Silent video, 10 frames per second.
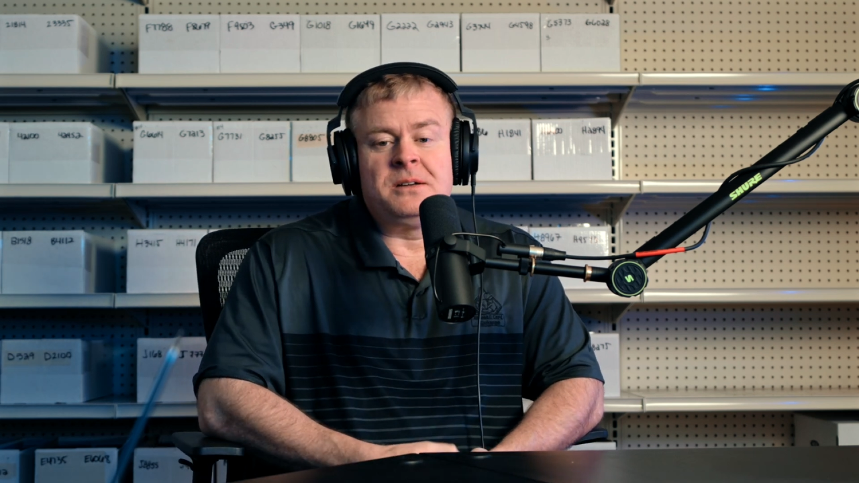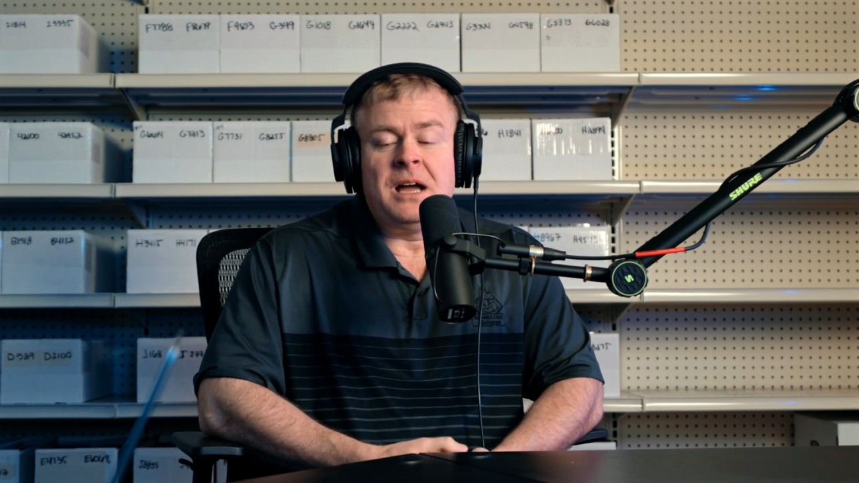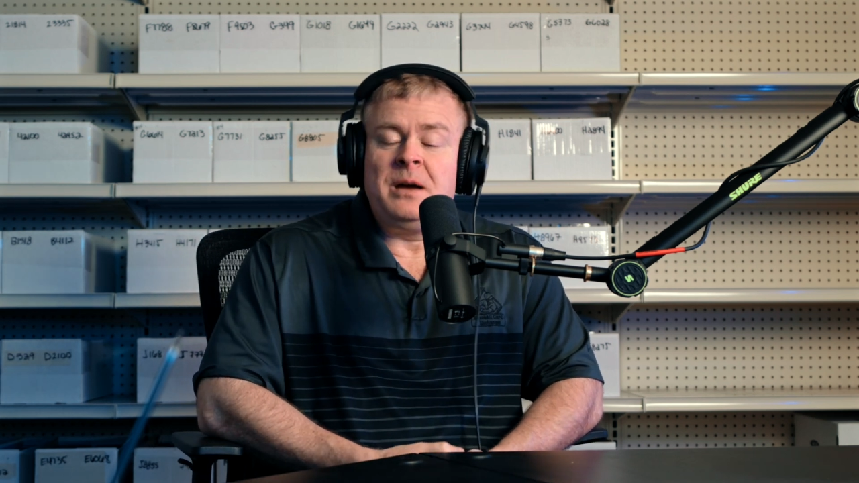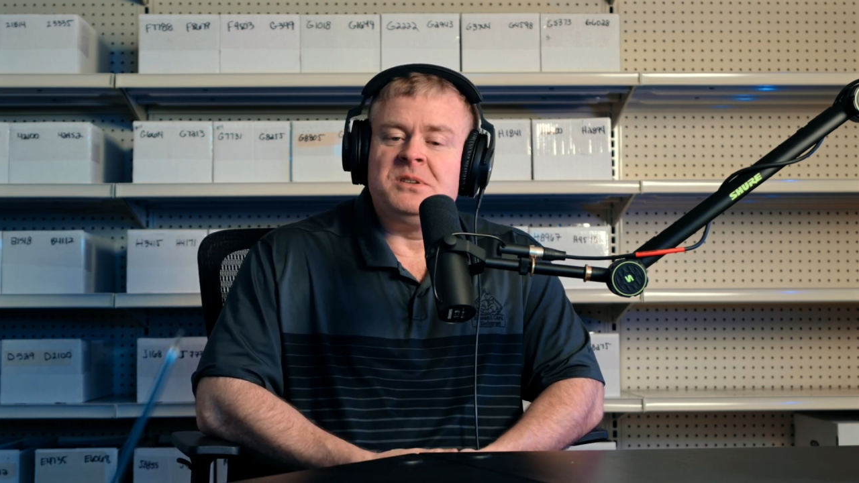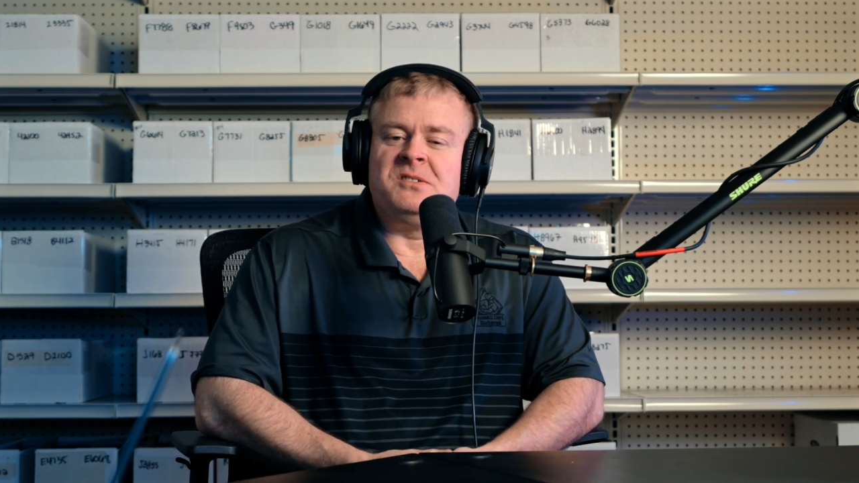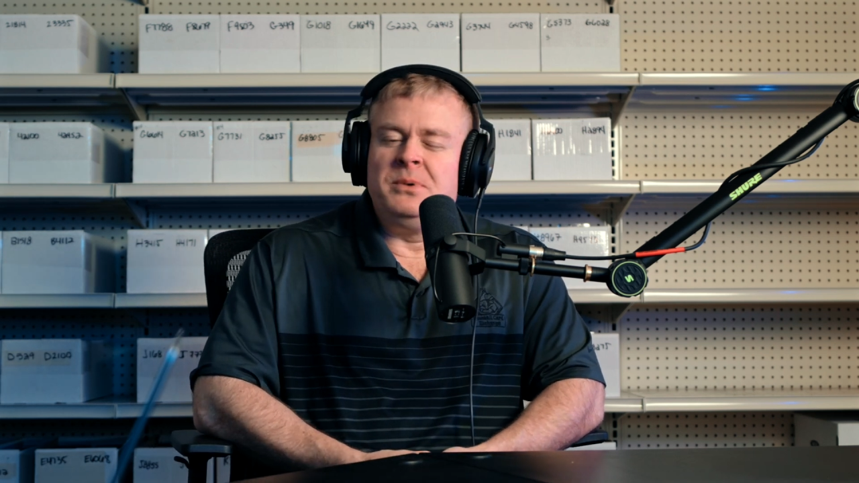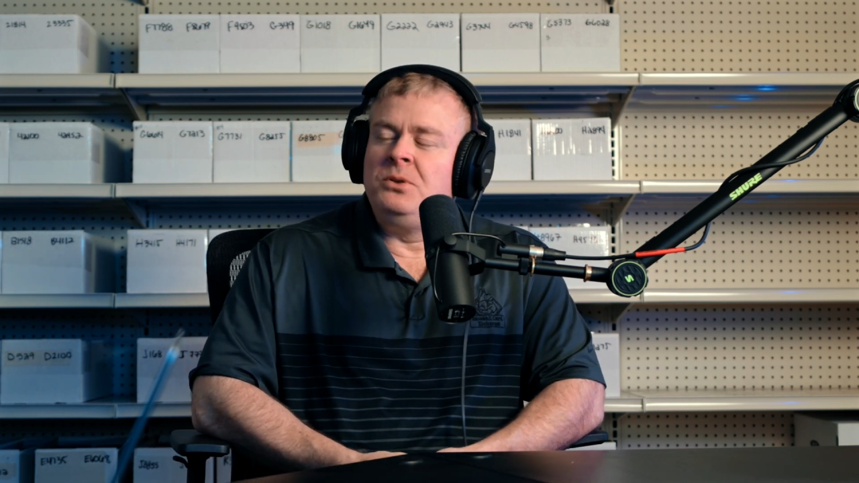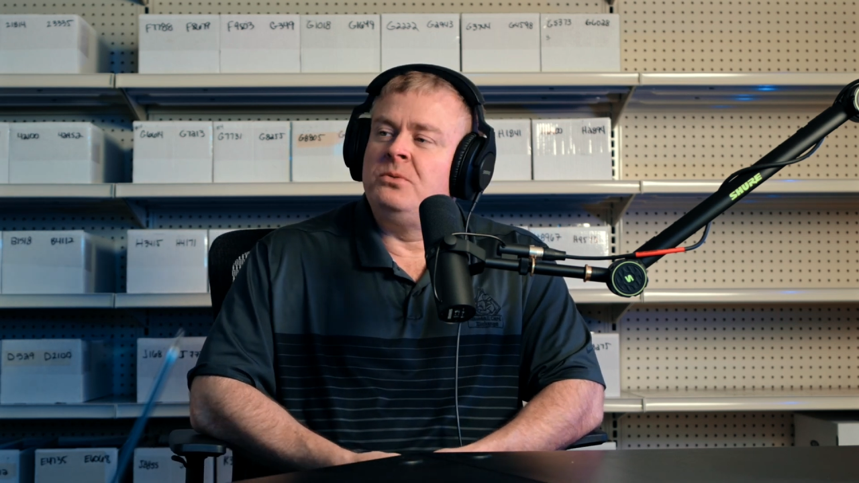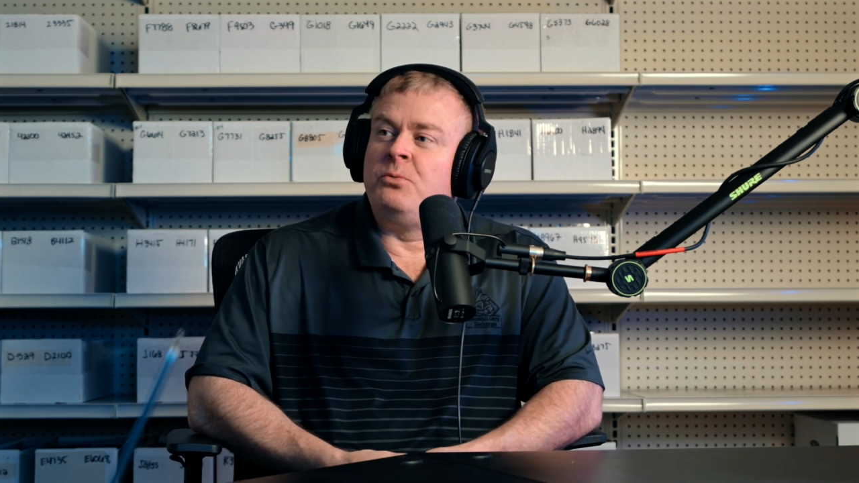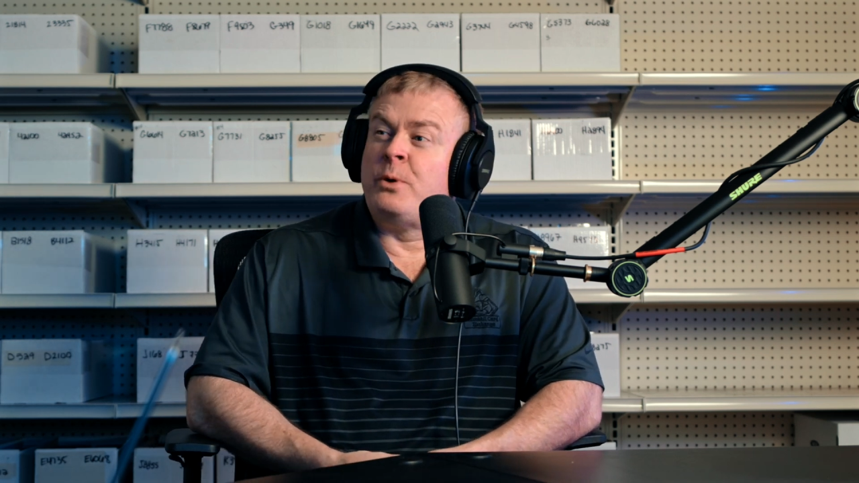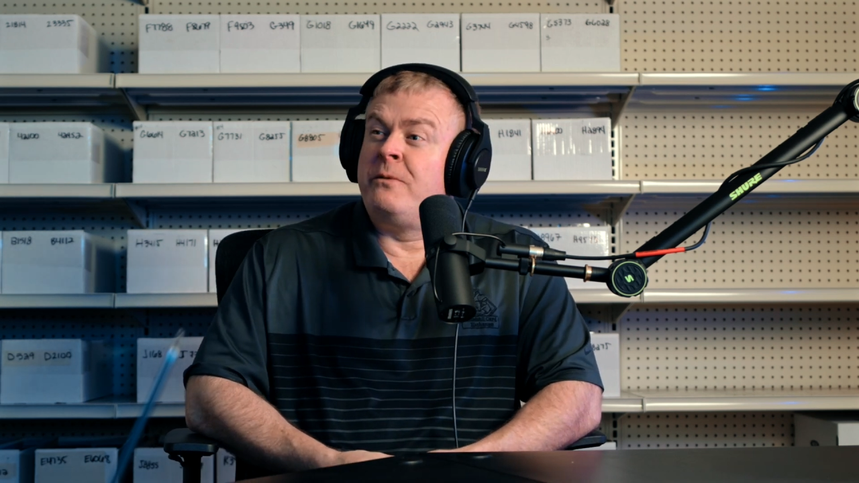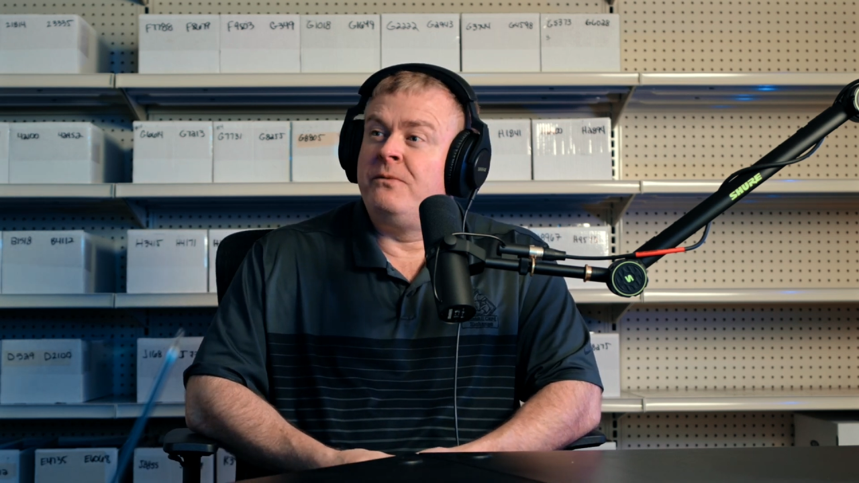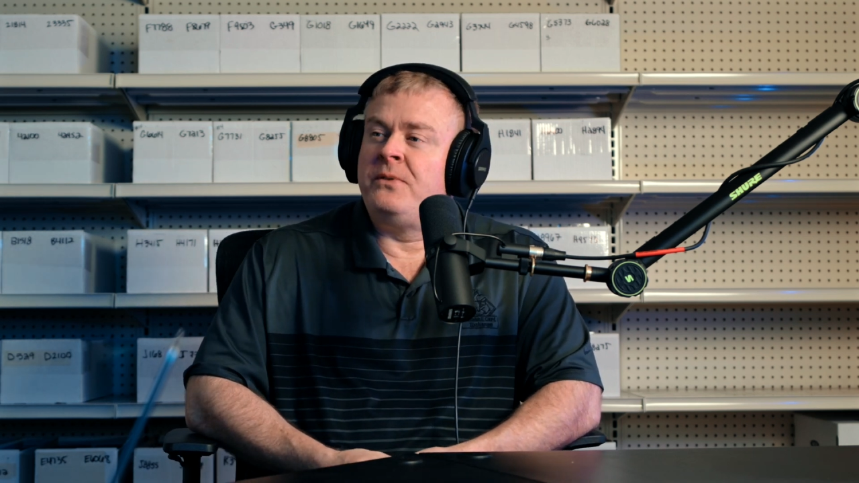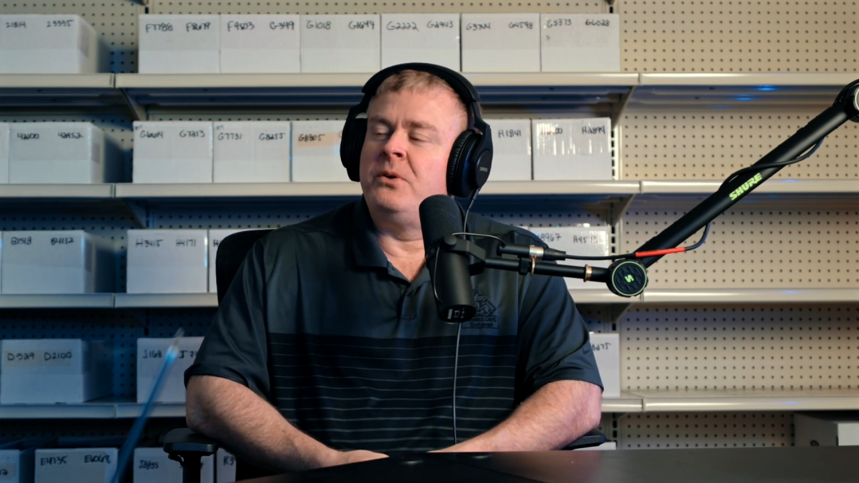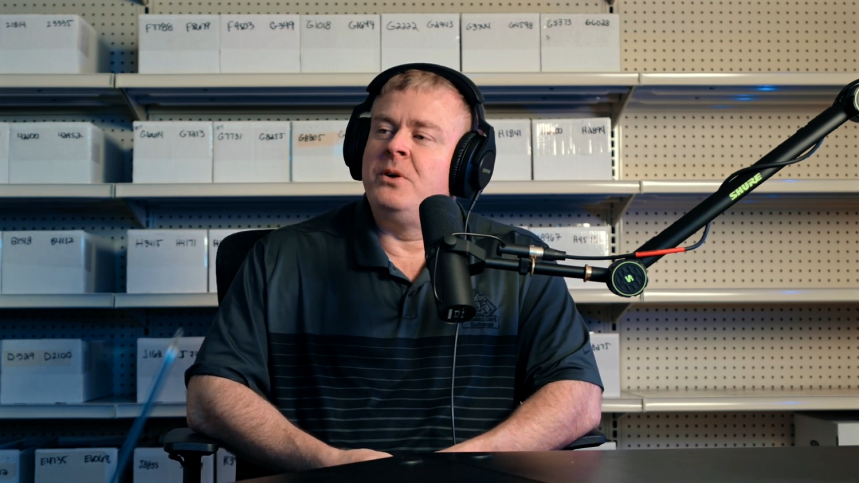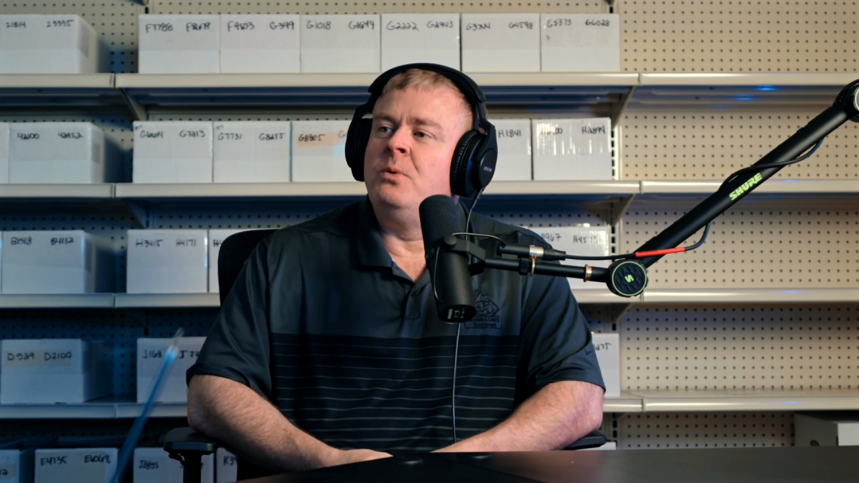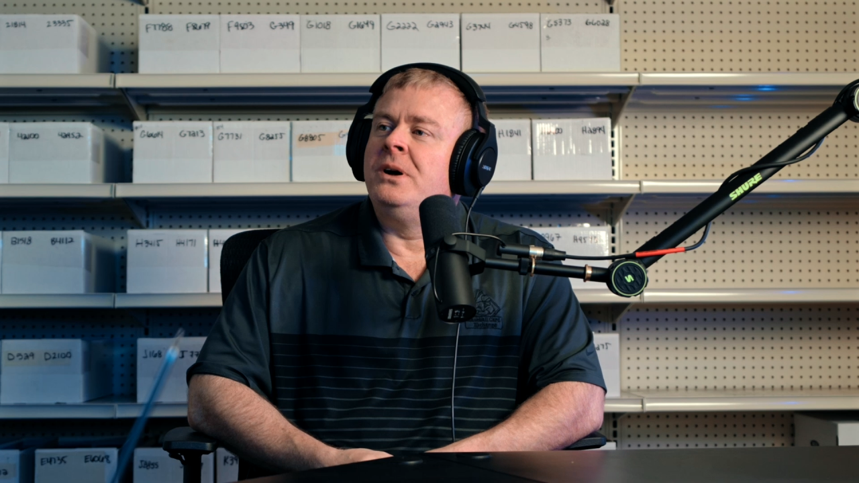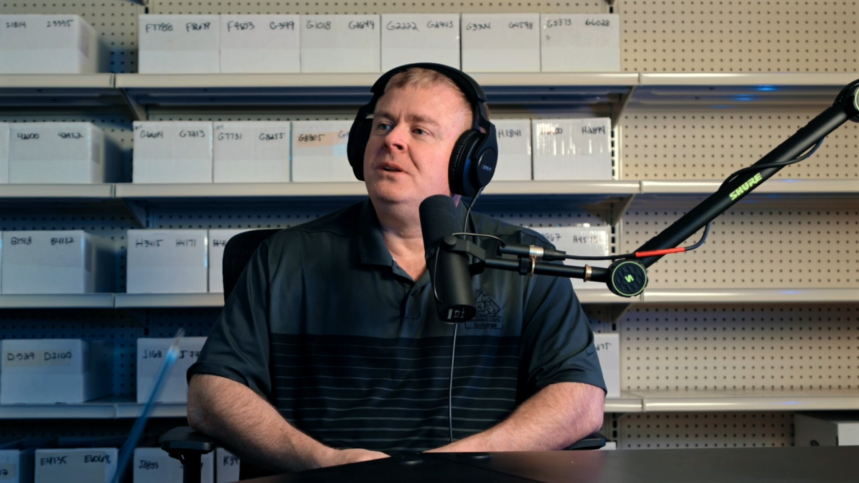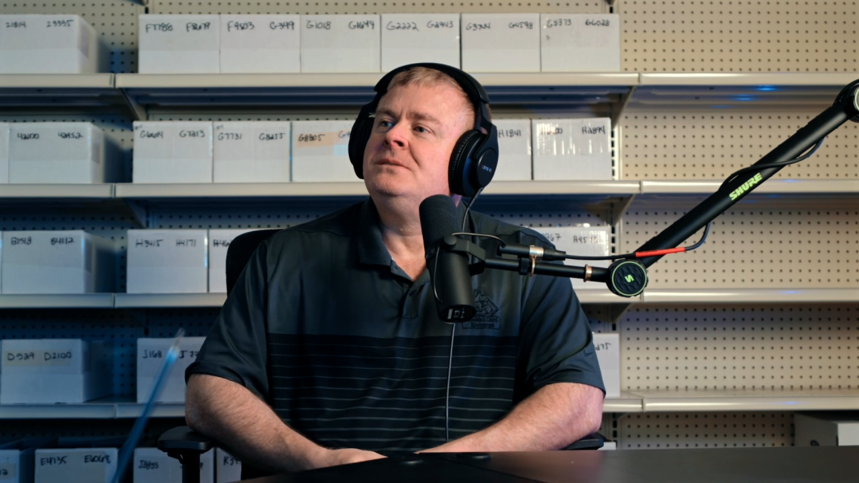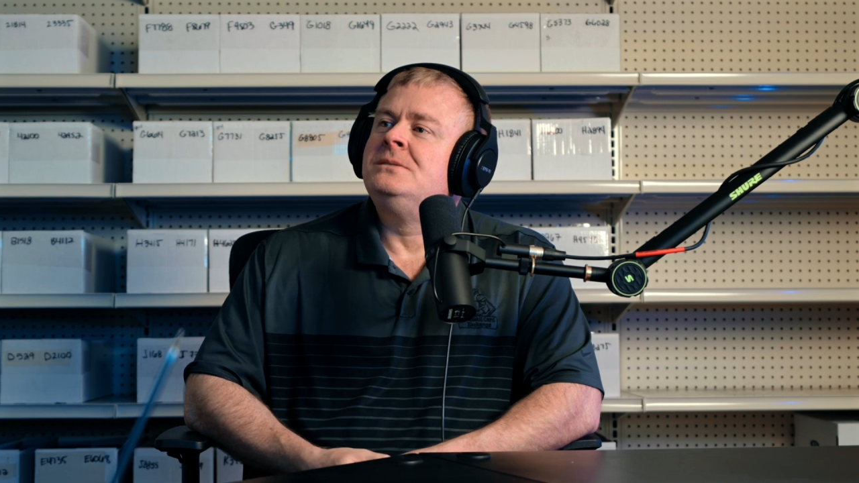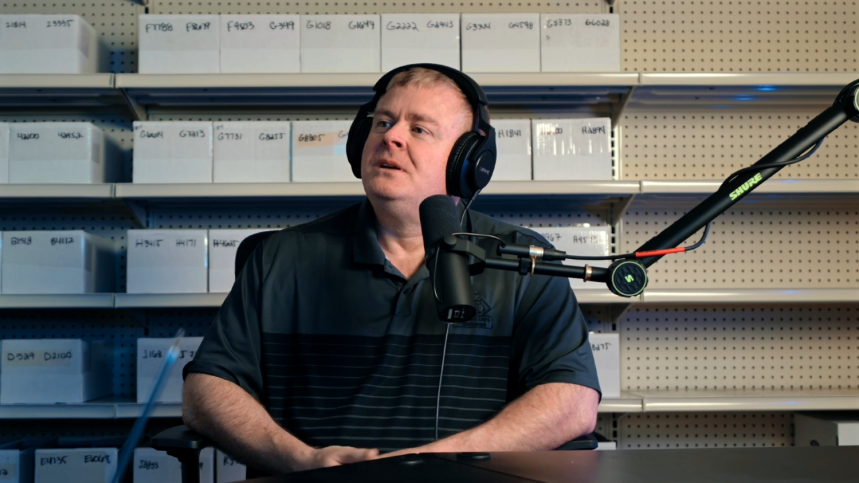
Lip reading: commons have been doing very well.